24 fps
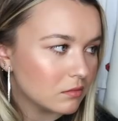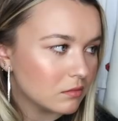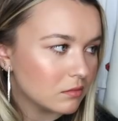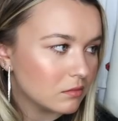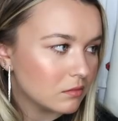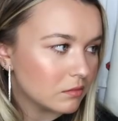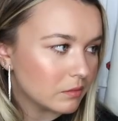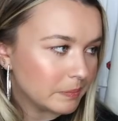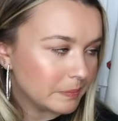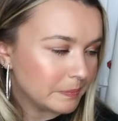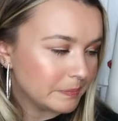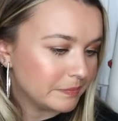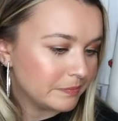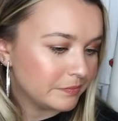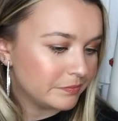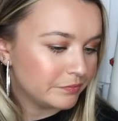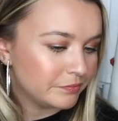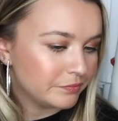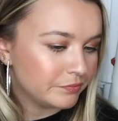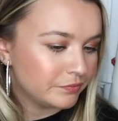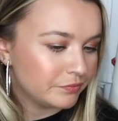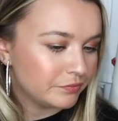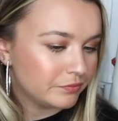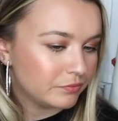
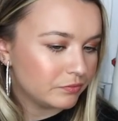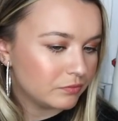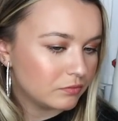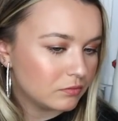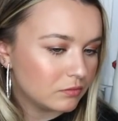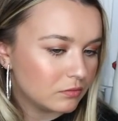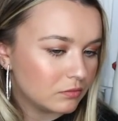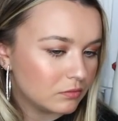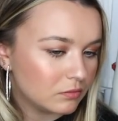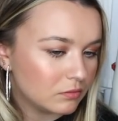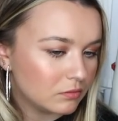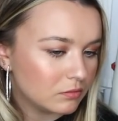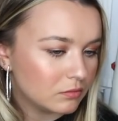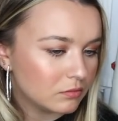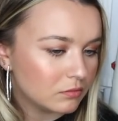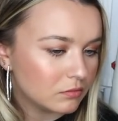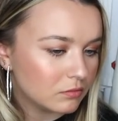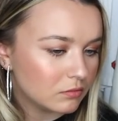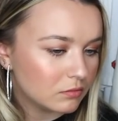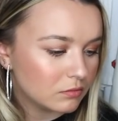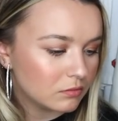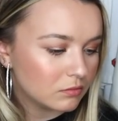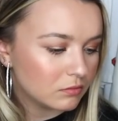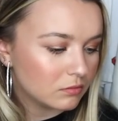
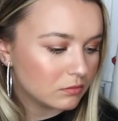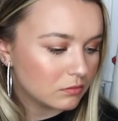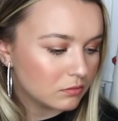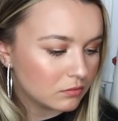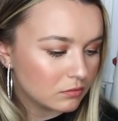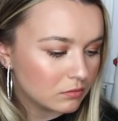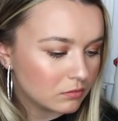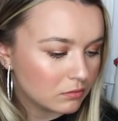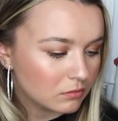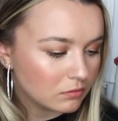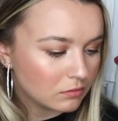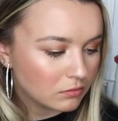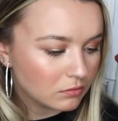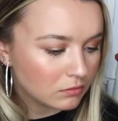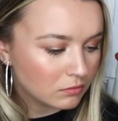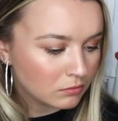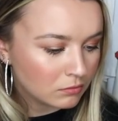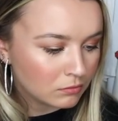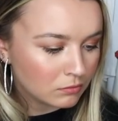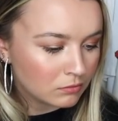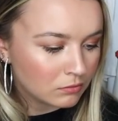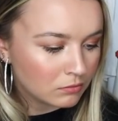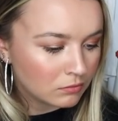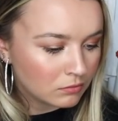
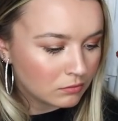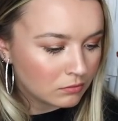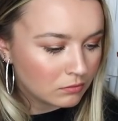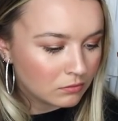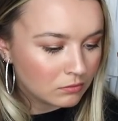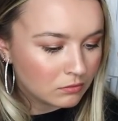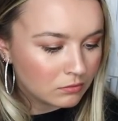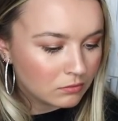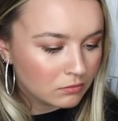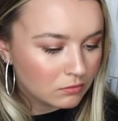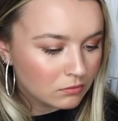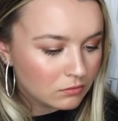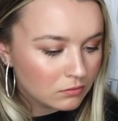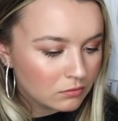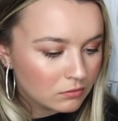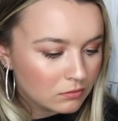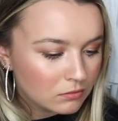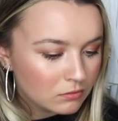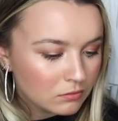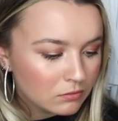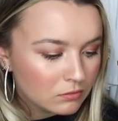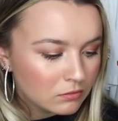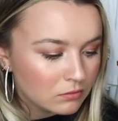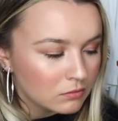
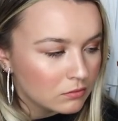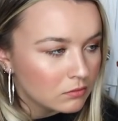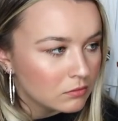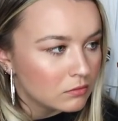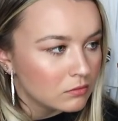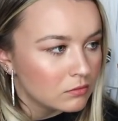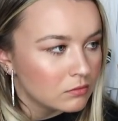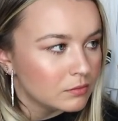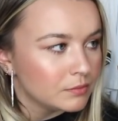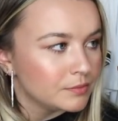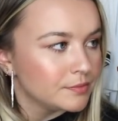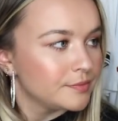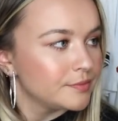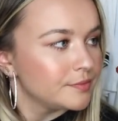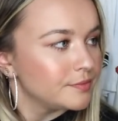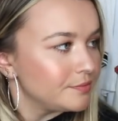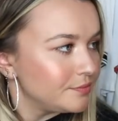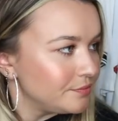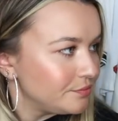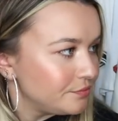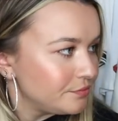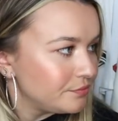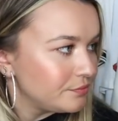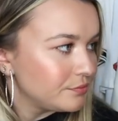
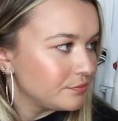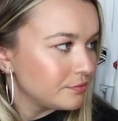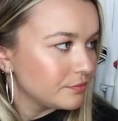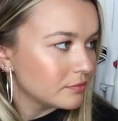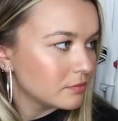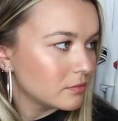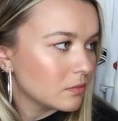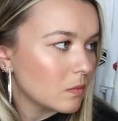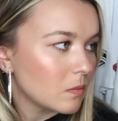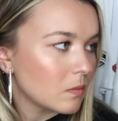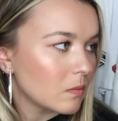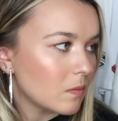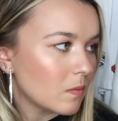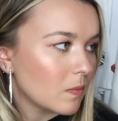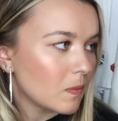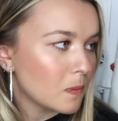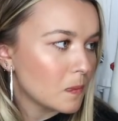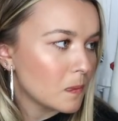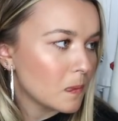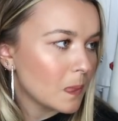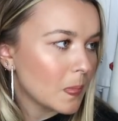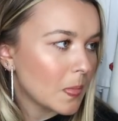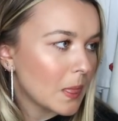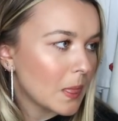
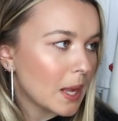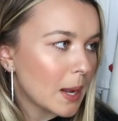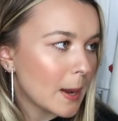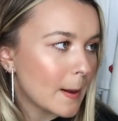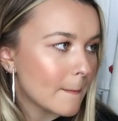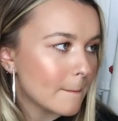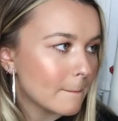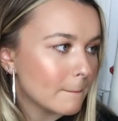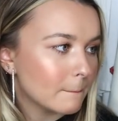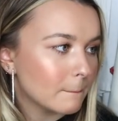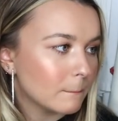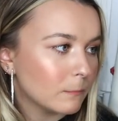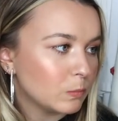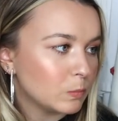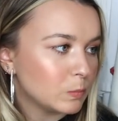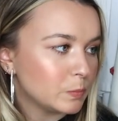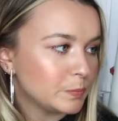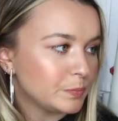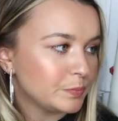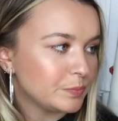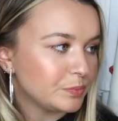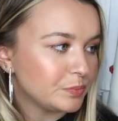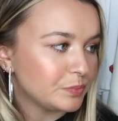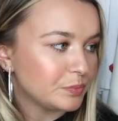
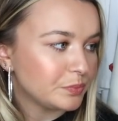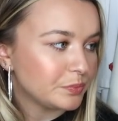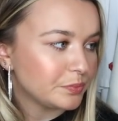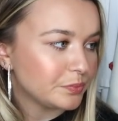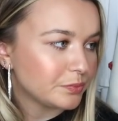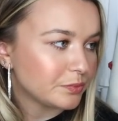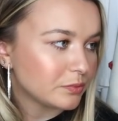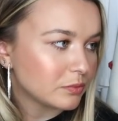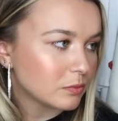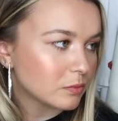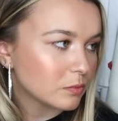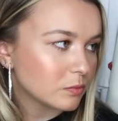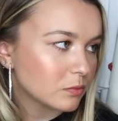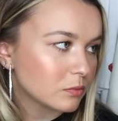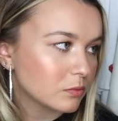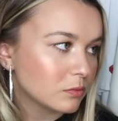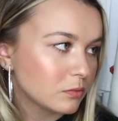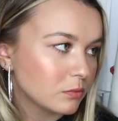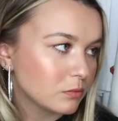[no speech]